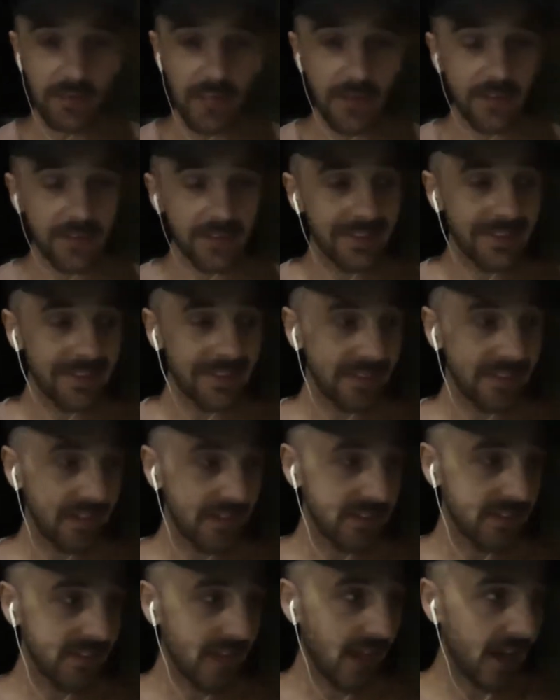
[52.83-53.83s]
ever since I
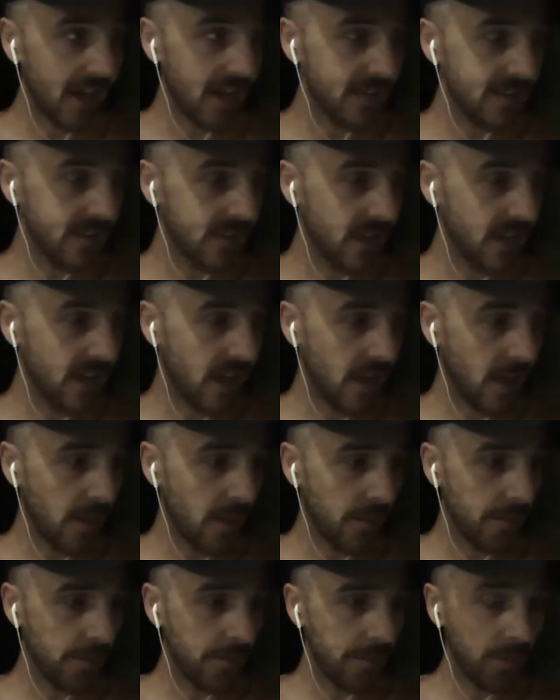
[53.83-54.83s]
started
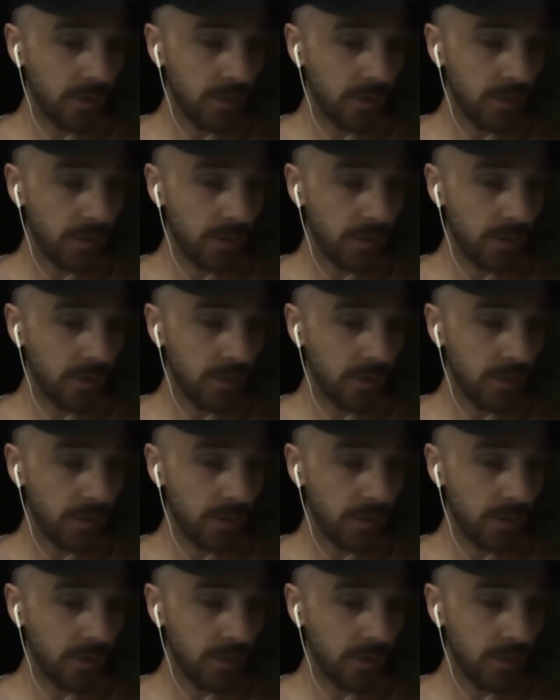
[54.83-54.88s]
um,